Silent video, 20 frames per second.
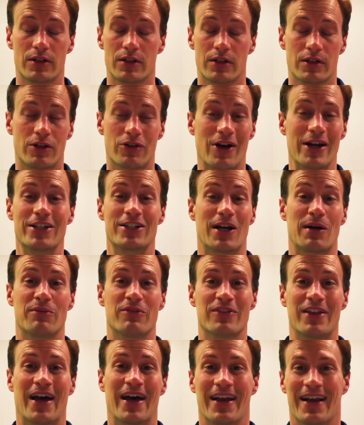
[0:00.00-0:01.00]
a, great job
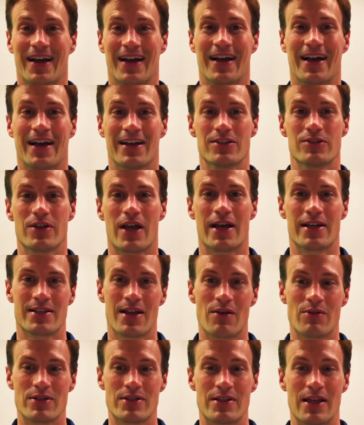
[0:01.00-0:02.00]
of that, as, as
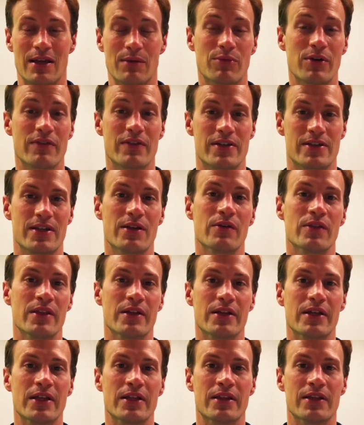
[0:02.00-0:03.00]
I was saying previously, in
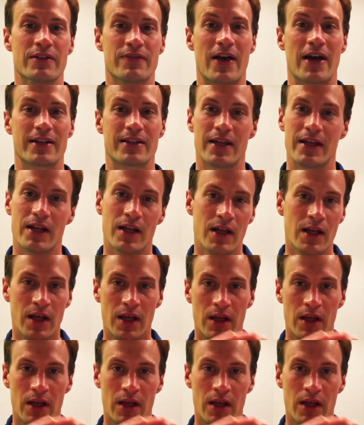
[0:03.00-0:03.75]
the, in the fact that